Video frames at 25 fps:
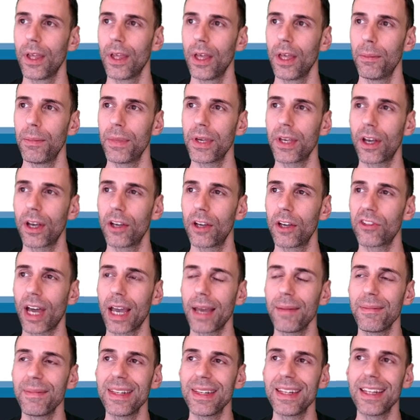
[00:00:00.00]
Because
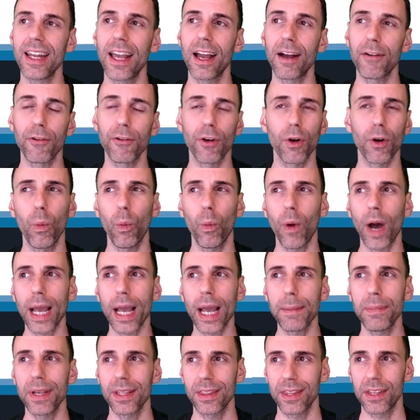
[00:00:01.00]
I'm never
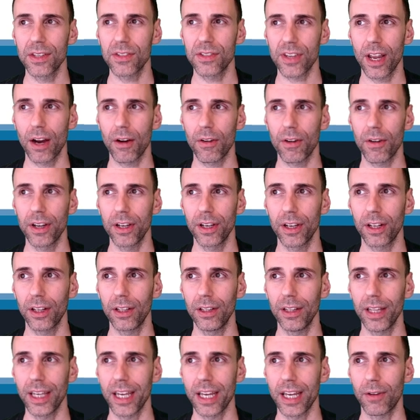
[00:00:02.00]
wiping this area
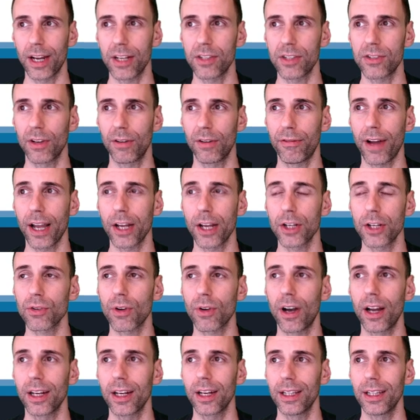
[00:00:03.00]
clean, right? So if I
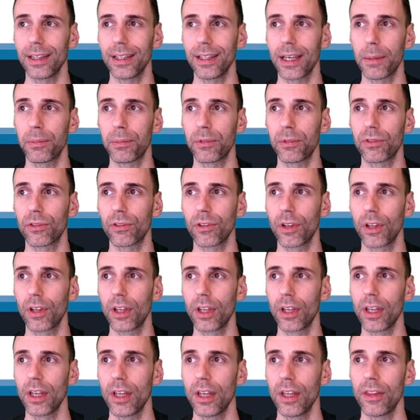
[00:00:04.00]
draw an ellipse,
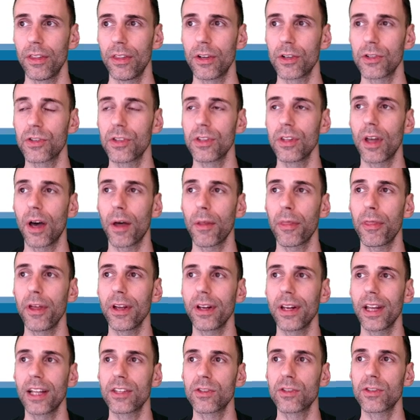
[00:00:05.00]
there's nothing
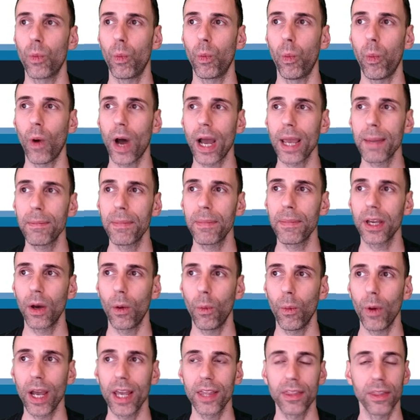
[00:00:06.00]
that's wiping
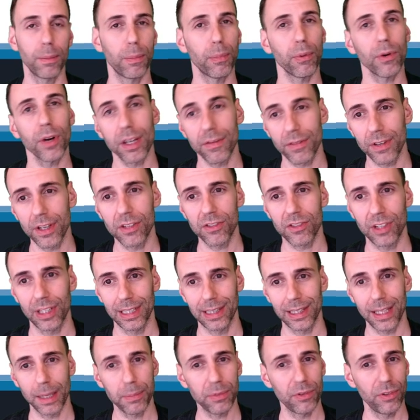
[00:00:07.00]
away the previous
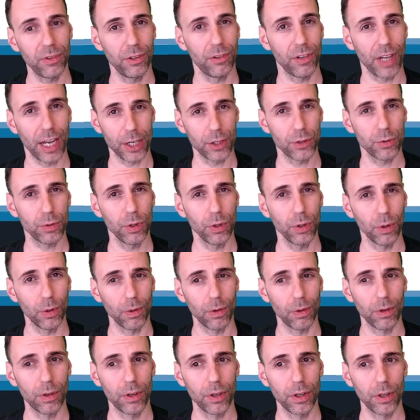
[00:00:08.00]
ellipses I drew.
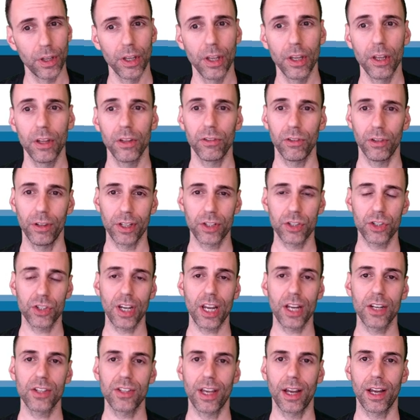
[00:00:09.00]
So let's
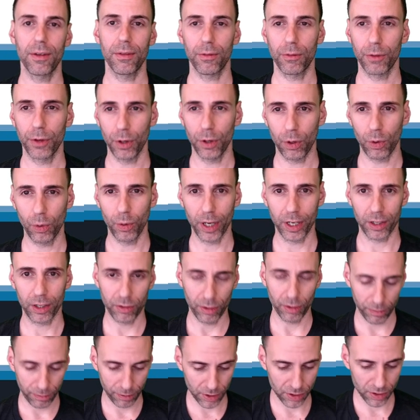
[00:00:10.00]
change that real quick.
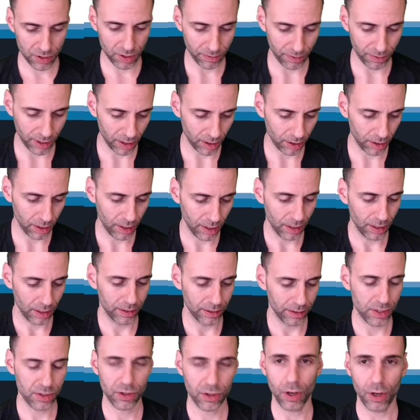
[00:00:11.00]
So first of all,
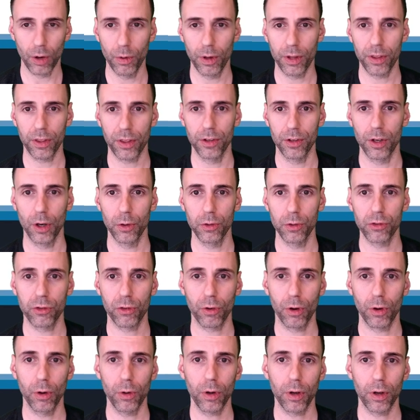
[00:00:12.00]
let's go with no
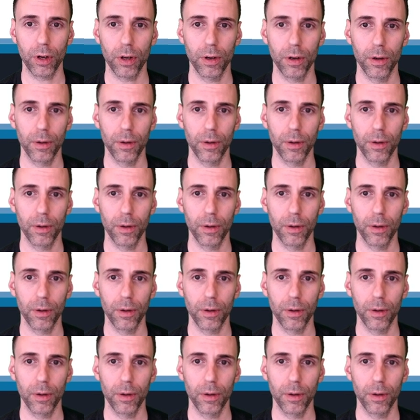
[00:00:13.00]
stroke